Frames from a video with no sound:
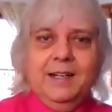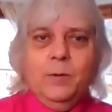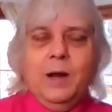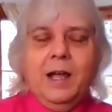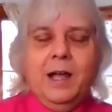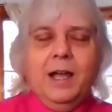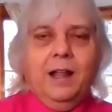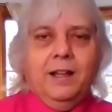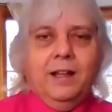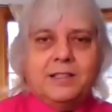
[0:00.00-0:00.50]

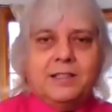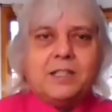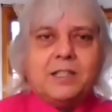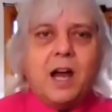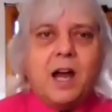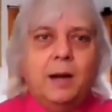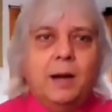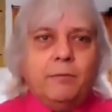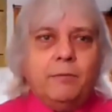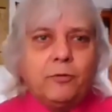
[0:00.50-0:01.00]
Well, it's
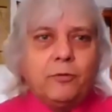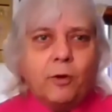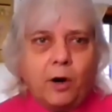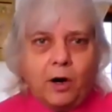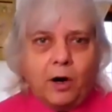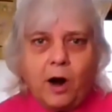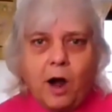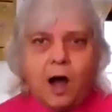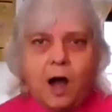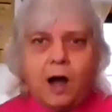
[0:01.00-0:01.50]
time
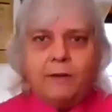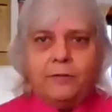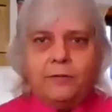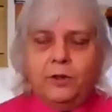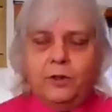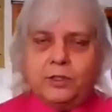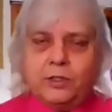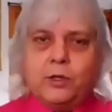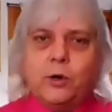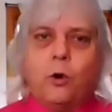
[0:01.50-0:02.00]
for our
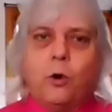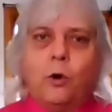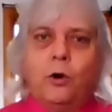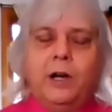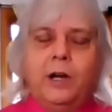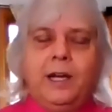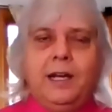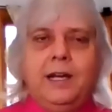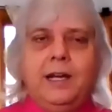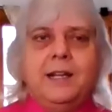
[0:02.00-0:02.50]

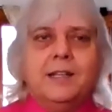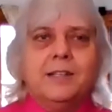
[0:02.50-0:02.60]
offertory.